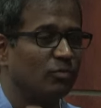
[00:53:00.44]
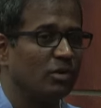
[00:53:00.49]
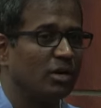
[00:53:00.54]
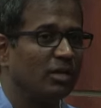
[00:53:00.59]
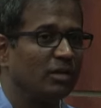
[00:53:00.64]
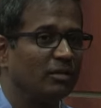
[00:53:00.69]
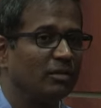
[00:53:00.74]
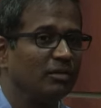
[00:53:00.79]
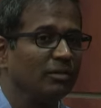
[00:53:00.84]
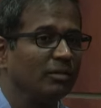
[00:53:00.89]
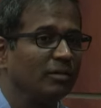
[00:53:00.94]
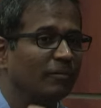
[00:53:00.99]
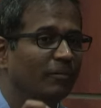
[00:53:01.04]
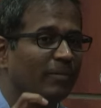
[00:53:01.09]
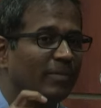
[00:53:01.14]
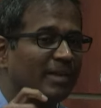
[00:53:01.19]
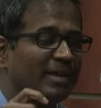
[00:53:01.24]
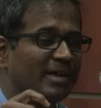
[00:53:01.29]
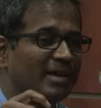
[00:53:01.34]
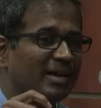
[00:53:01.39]
one,
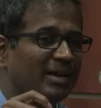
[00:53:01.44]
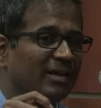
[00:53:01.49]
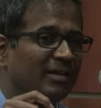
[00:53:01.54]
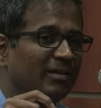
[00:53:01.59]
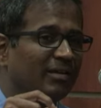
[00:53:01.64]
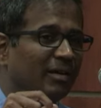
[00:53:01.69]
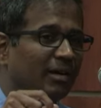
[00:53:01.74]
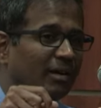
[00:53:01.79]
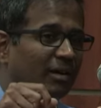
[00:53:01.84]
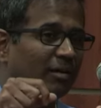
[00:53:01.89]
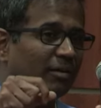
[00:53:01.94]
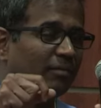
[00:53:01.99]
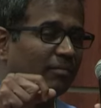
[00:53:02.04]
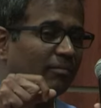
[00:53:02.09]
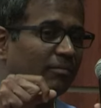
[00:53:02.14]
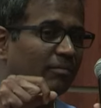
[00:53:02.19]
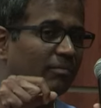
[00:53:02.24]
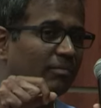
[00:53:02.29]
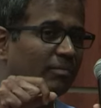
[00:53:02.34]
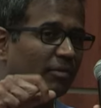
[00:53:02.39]

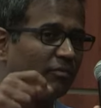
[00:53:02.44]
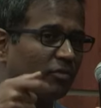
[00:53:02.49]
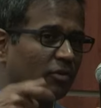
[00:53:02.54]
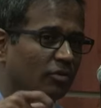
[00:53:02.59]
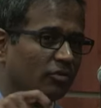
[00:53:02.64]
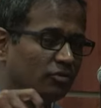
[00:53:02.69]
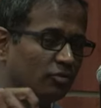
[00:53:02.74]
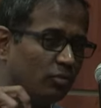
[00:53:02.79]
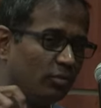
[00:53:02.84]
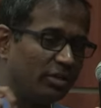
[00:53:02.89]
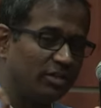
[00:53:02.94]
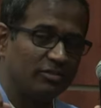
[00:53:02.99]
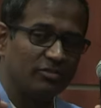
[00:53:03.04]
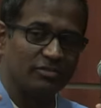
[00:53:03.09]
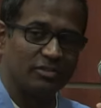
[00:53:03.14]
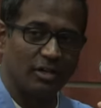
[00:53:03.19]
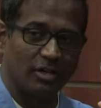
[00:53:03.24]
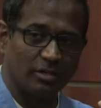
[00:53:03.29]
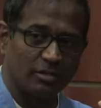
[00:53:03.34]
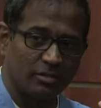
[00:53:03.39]
um, of course, we
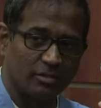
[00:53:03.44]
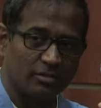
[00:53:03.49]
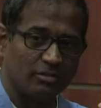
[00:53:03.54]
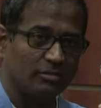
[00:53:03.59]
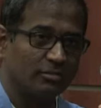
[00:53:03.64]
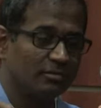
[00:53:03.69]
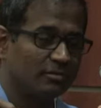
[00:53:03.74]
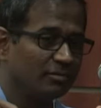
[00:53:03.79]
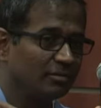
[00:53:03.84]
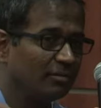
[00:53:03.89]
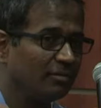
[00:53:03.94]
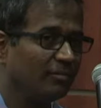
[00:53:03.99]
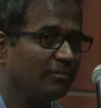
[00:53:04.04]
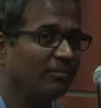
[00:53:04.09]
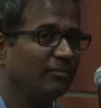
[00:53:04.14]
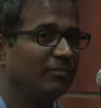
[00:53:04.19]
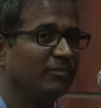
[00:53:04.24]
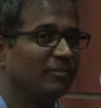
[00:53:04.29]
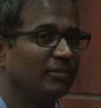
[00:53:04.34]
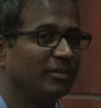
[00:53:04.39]
started
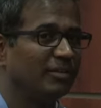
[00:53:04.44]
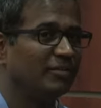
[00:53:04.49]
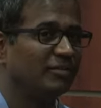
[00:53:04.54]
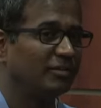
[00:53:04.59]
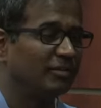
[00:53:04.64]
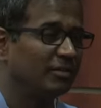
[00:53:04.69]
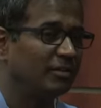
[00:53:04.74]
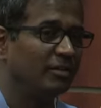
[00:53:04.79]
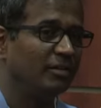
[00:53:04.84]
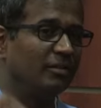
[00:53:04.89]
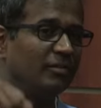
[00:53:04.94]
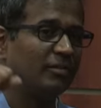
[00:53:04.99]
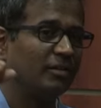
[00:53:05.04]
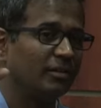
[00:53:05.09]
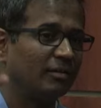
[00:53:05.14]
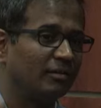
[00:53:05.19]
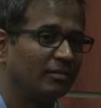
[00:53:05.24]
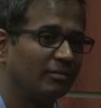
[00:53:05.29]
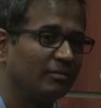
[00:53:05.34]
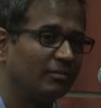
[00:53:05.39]
DCDs
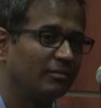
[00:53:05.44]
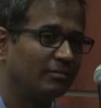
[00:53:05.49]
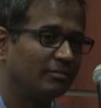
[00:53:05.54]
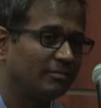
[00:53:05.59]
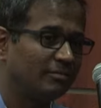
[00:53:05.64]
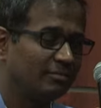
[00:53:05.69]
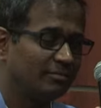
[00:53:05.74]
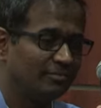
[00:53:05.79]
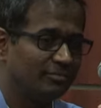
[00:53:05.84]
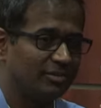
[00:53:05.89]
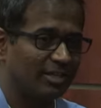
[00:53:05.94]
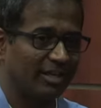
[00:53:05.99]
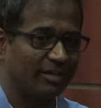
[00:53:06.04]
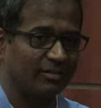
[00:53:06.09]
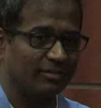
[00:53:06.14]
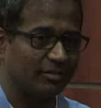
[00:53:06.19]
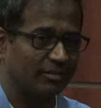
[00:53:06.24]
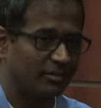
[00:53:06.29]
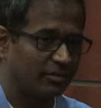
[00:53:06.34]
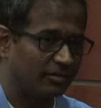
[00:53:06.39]
in
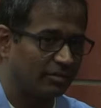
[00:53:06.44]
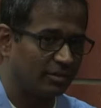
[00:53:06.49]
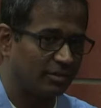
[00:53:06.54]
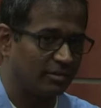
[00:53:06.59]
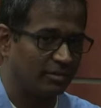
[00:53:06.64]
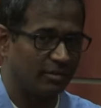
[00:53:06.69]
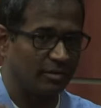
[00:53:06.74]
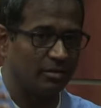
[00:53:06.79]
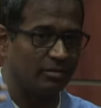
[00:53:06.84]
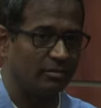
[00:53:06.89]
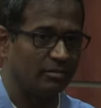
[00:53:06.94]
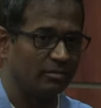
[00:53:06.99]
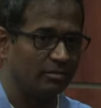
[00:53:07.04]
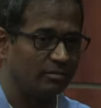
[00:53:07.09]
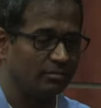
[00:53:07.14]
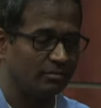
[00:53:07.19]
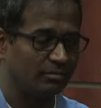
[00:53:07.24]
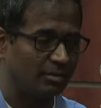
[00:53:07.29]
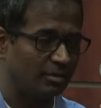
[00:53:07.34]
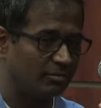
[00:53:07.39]
Texas and, and,
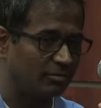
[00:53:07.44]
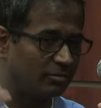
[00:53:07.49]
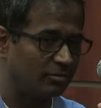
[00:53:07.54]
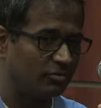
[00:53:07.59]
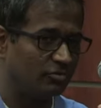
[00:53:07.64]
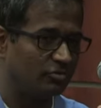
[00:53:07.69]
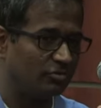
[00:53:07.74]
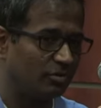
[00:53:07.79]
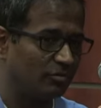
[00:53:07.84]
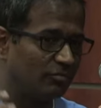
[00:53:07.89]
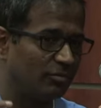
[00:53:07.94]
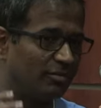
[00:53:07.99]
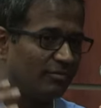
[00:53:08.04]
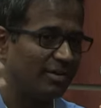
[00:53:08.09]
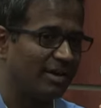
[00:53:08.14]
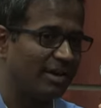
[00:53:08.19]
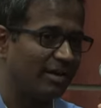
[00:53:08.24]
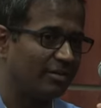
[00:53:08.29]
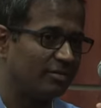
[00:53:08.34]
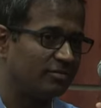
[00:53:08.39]
and Houston.
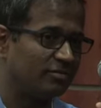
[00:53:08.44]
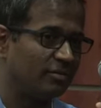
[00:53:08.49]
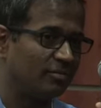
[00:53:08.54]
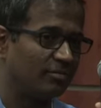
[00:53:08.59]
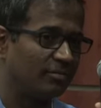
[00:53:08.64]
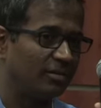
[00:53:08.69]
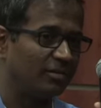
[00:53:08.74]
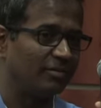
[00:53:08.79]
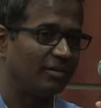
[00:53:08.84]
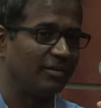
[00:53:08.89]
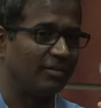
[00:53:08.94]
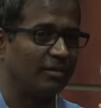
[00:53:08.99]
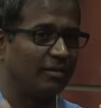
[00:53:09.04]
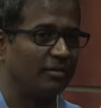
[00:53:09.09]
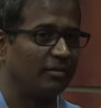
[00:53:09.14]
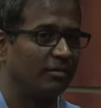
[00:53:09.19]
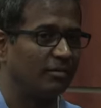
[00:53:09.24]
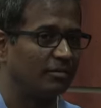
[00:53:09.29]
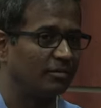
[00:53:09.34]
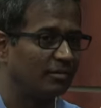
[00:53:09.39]
We've had some of these
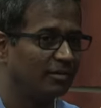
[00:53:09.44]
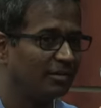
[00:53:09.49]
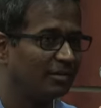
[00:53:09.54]
ethical